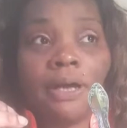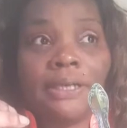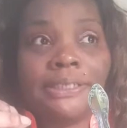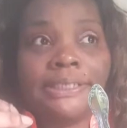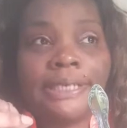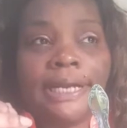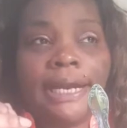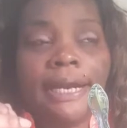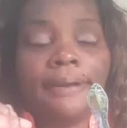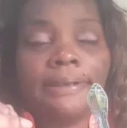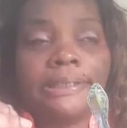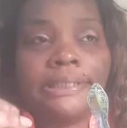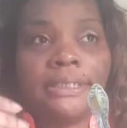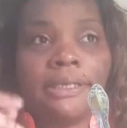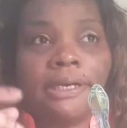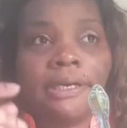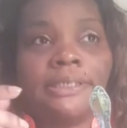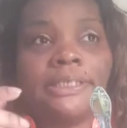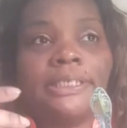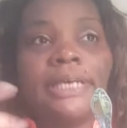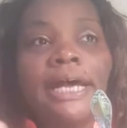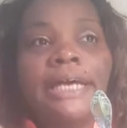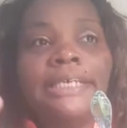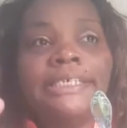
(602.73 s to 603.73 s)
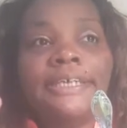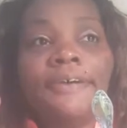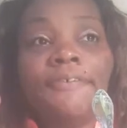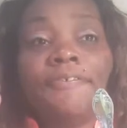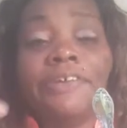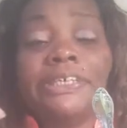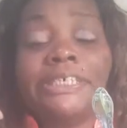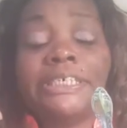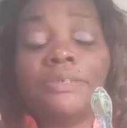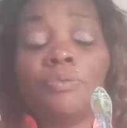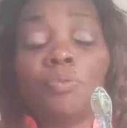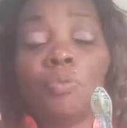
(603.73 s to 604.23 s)
I say that is because, say for
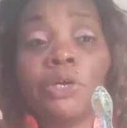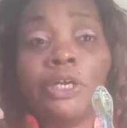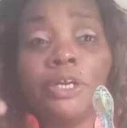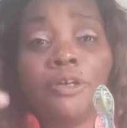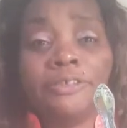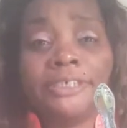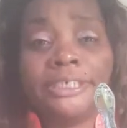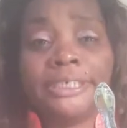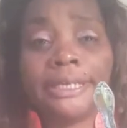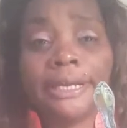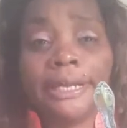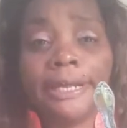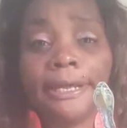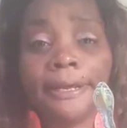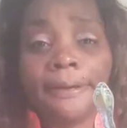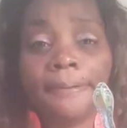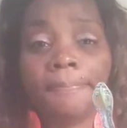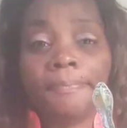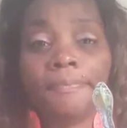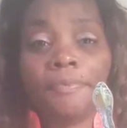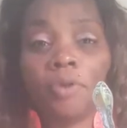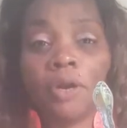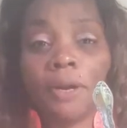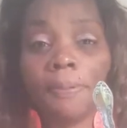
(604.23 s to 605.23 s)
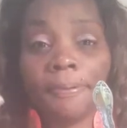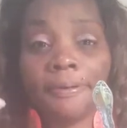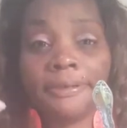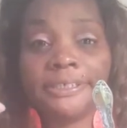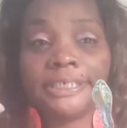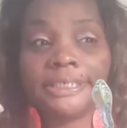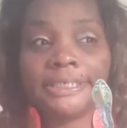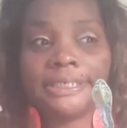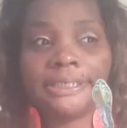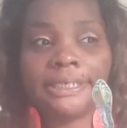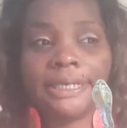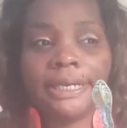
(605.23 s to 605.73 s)
instance, when you sleep, when a
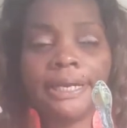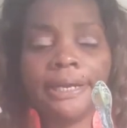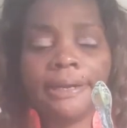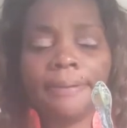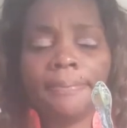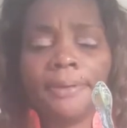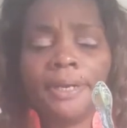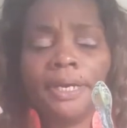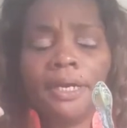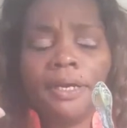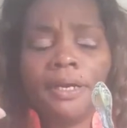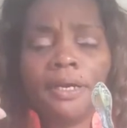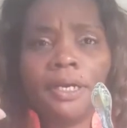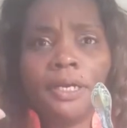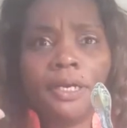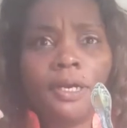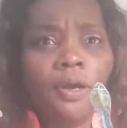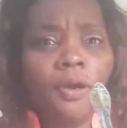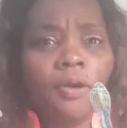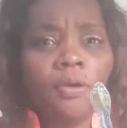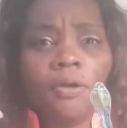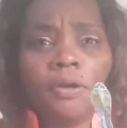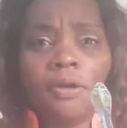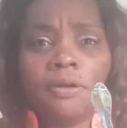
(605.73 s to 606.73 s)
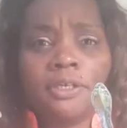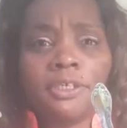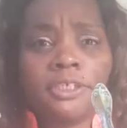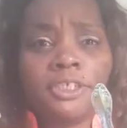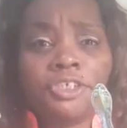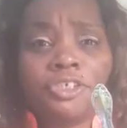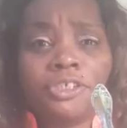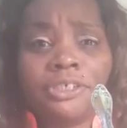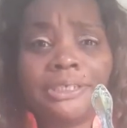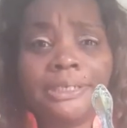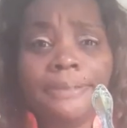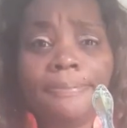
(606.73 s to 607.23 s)
person sleep, you don't know that
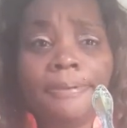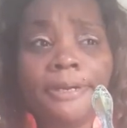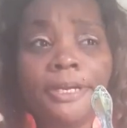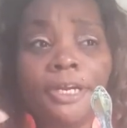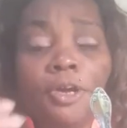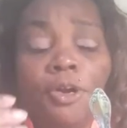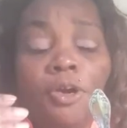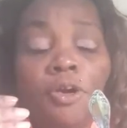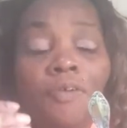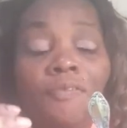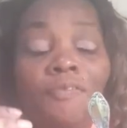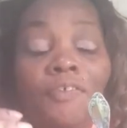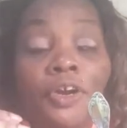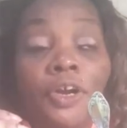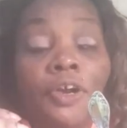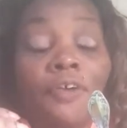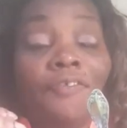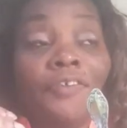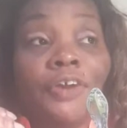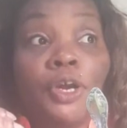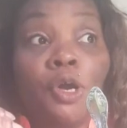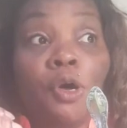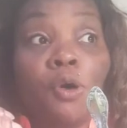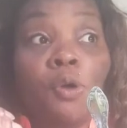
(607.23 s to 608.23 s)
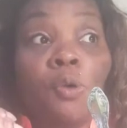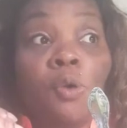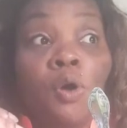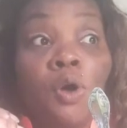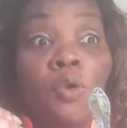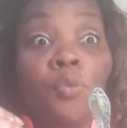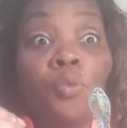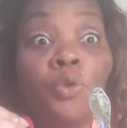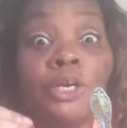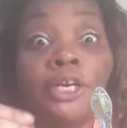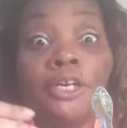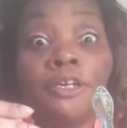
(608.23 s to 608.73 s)
you're sleeping. You don't even know
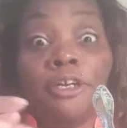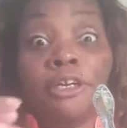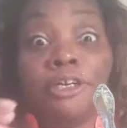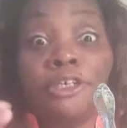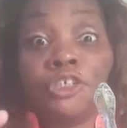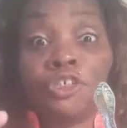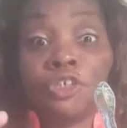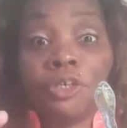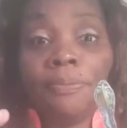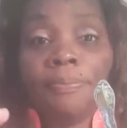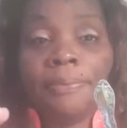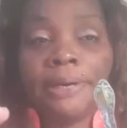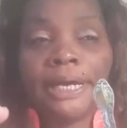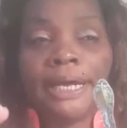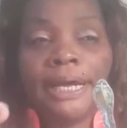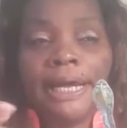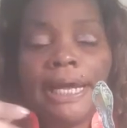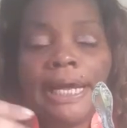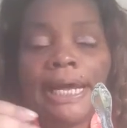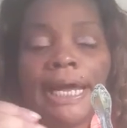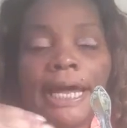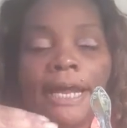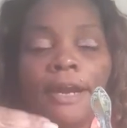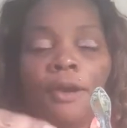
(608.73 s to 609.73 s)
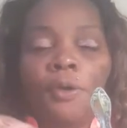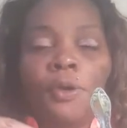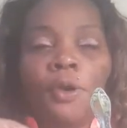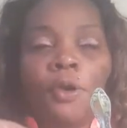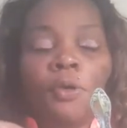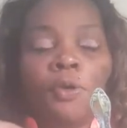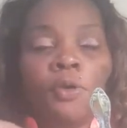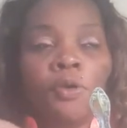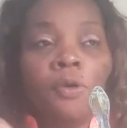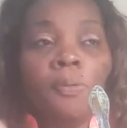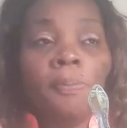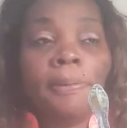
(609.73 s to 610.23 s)
when you're dreaming. I don't
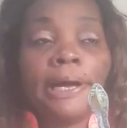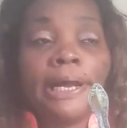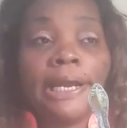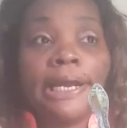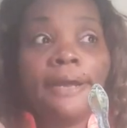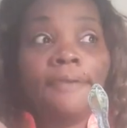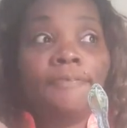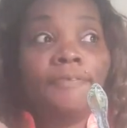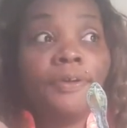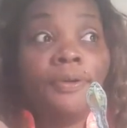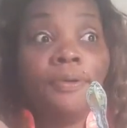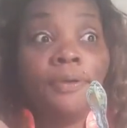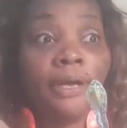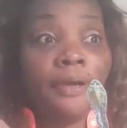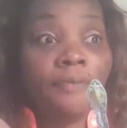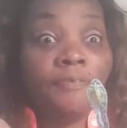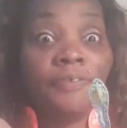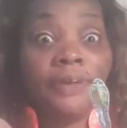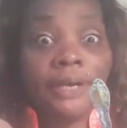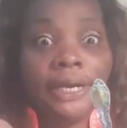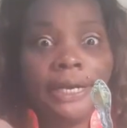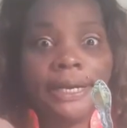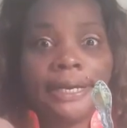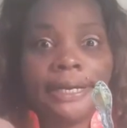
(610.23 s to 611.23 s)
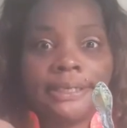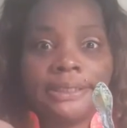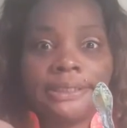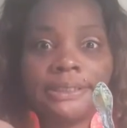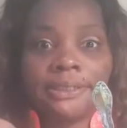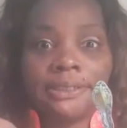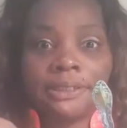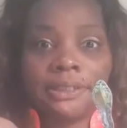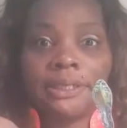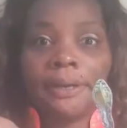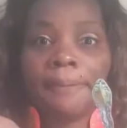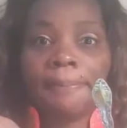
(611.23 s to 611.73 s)
know nobody. If it is
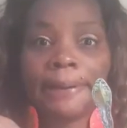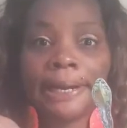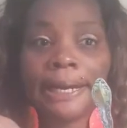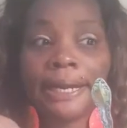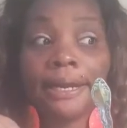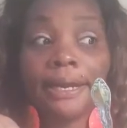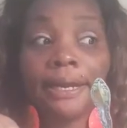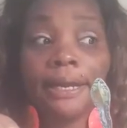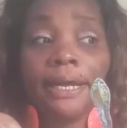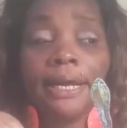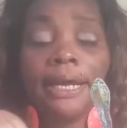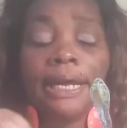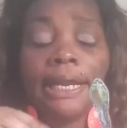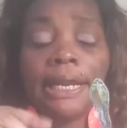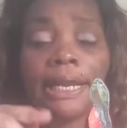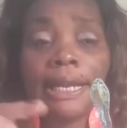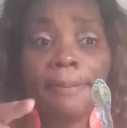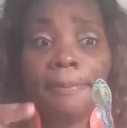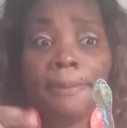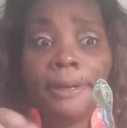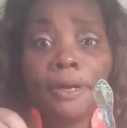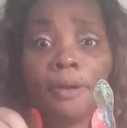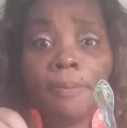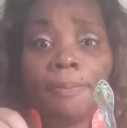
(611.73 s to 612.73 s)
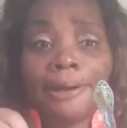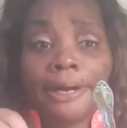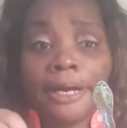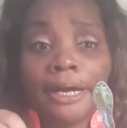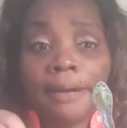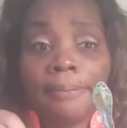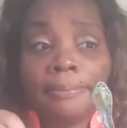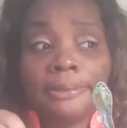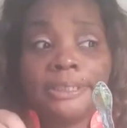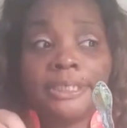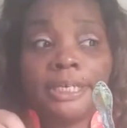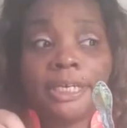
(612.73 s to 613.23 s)
somebody, let me know in my
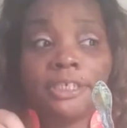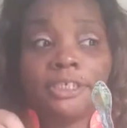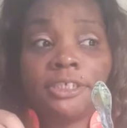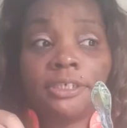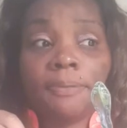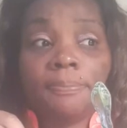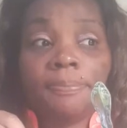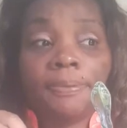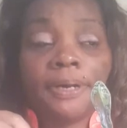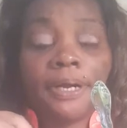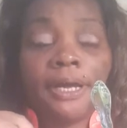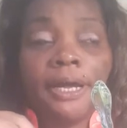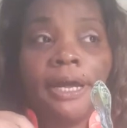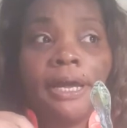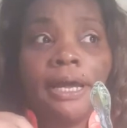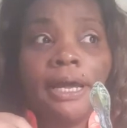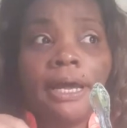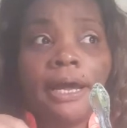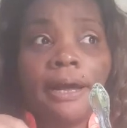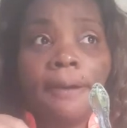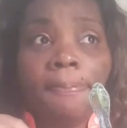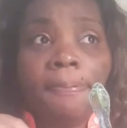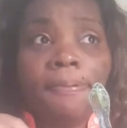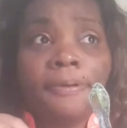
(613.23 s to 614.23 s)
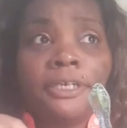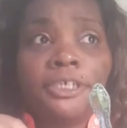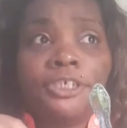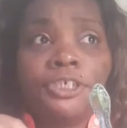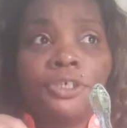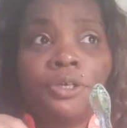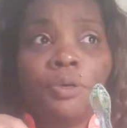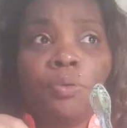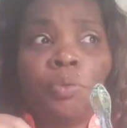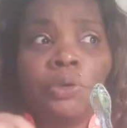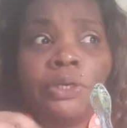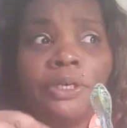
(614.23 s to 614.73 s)
comment section. But I'm pretty
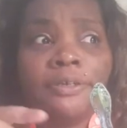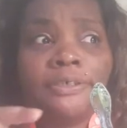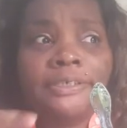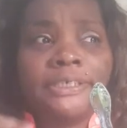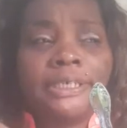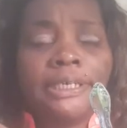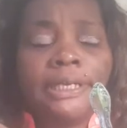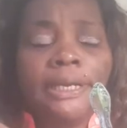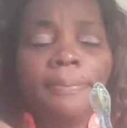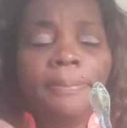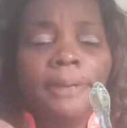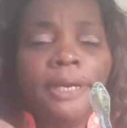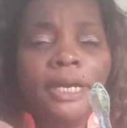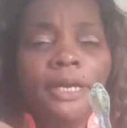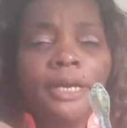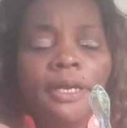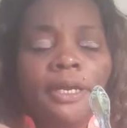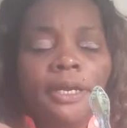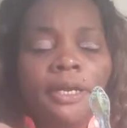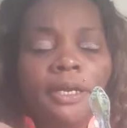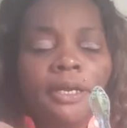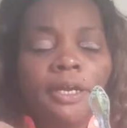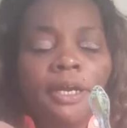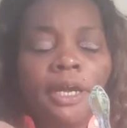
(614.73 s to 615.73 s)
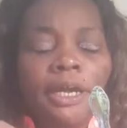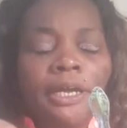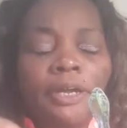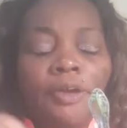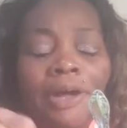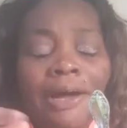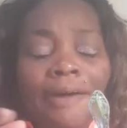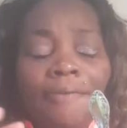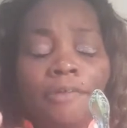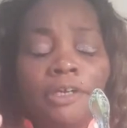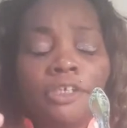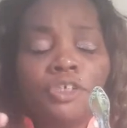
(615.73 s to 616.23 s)
sure when you sleep and you
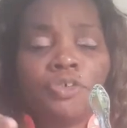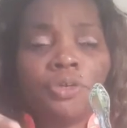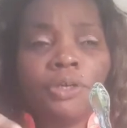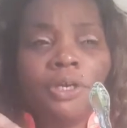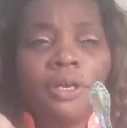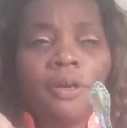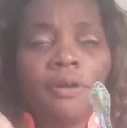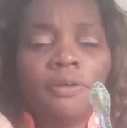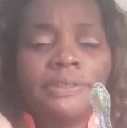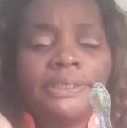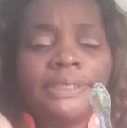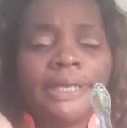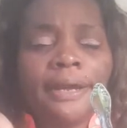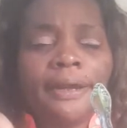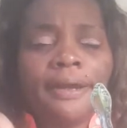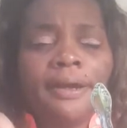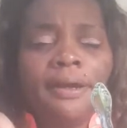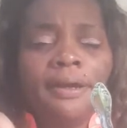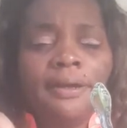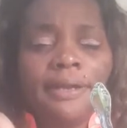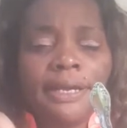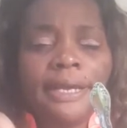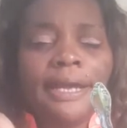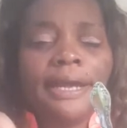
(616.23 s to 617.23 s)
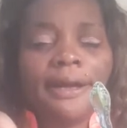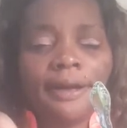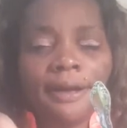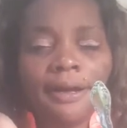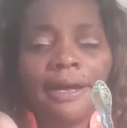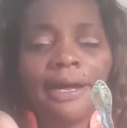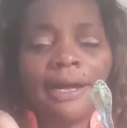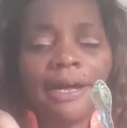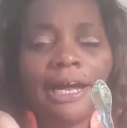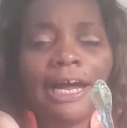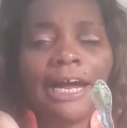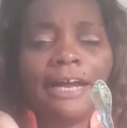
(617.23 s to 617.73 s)
have a dream, you don't say,
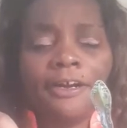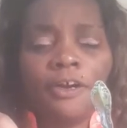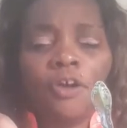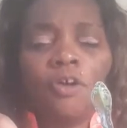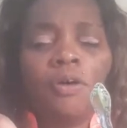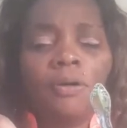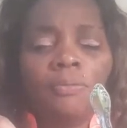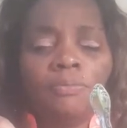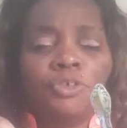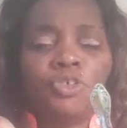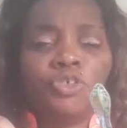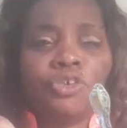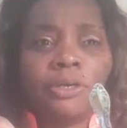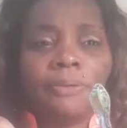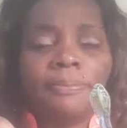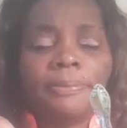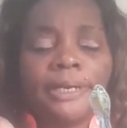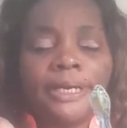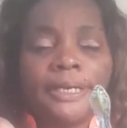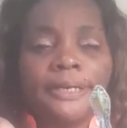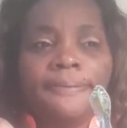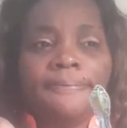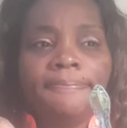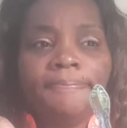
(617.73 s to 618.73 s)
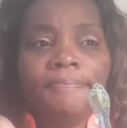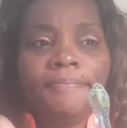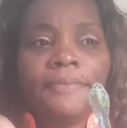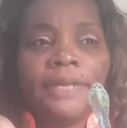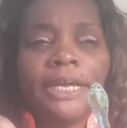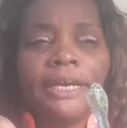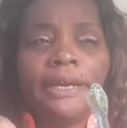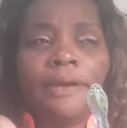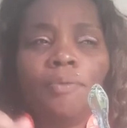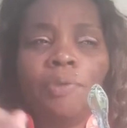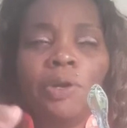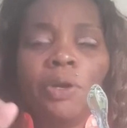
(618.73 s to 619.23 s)
yeah, I know I'm dreaming.
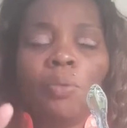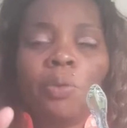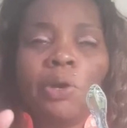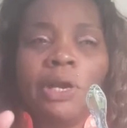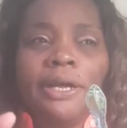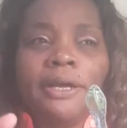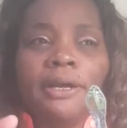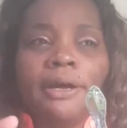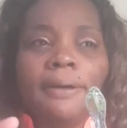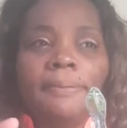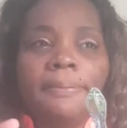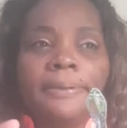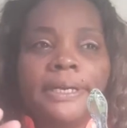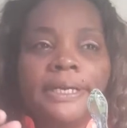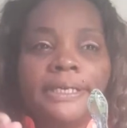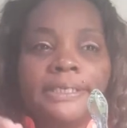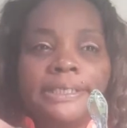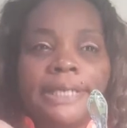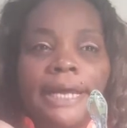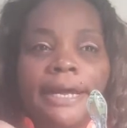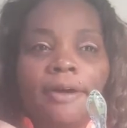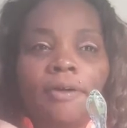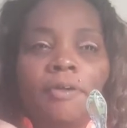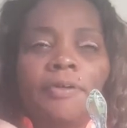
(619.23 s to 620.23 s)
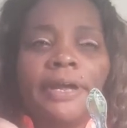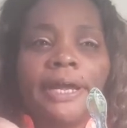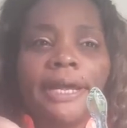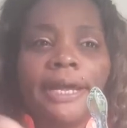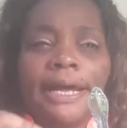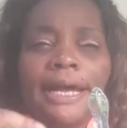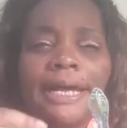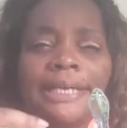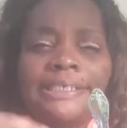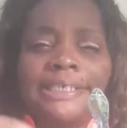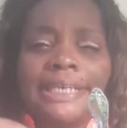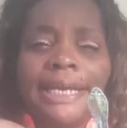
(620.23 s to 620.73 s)
And then when you wake up, it's like, okay,
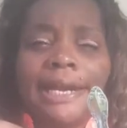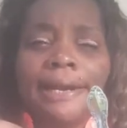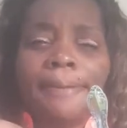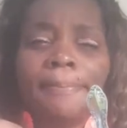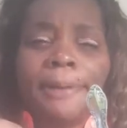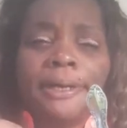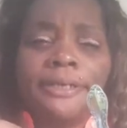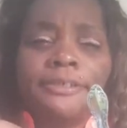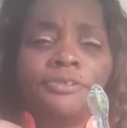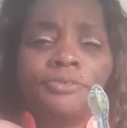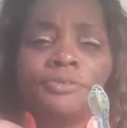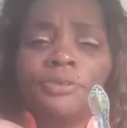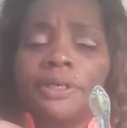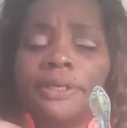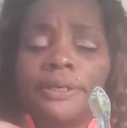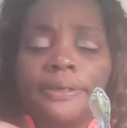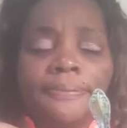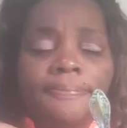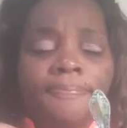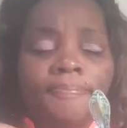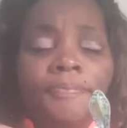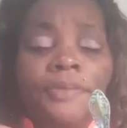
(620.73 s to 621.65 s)
I said that in my dream.